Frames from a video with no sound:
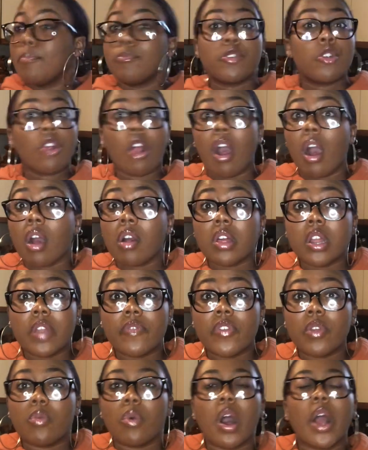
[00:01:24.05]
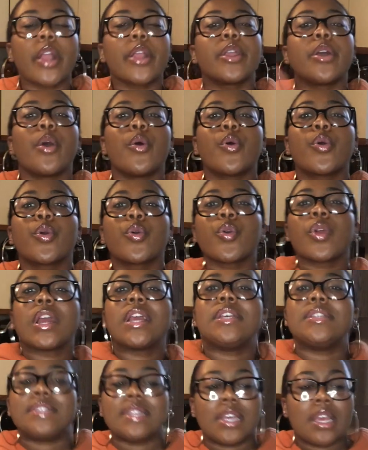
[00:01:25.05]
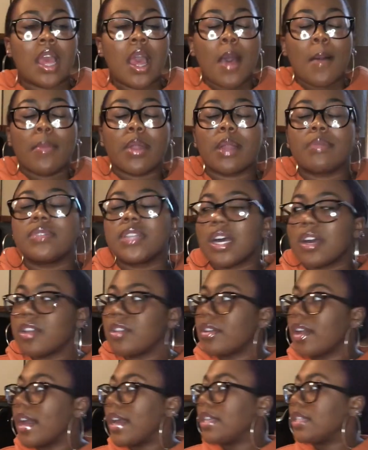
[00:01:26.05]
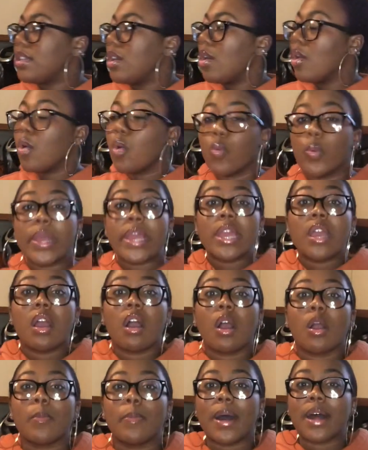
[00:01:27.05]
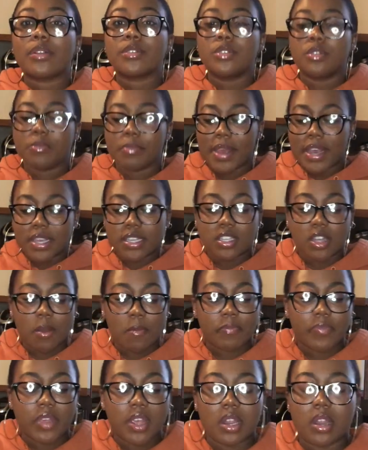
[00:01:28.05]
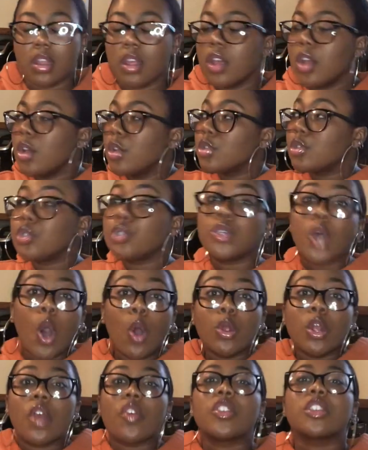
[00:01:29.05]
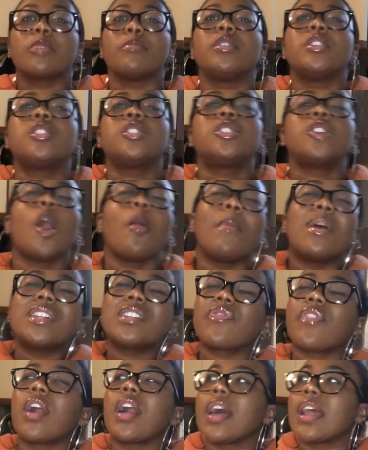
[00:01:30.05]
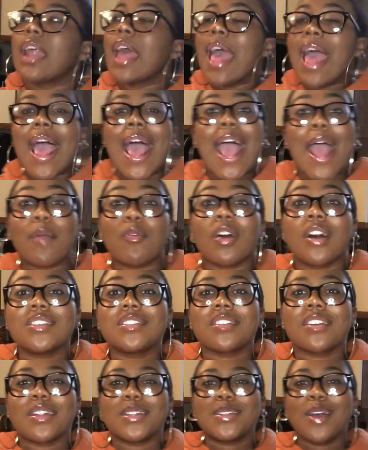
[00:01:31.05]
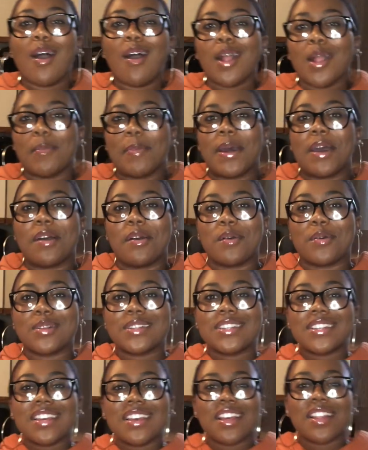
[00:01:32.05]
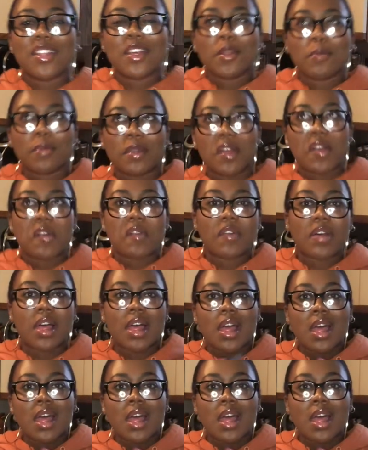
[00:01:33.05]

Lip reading: chocolate if you want. Go crazy. But I'm telling you guys, we are about to make something so good. It's gonna be so much fun, and we're also gonna talk about a little bit of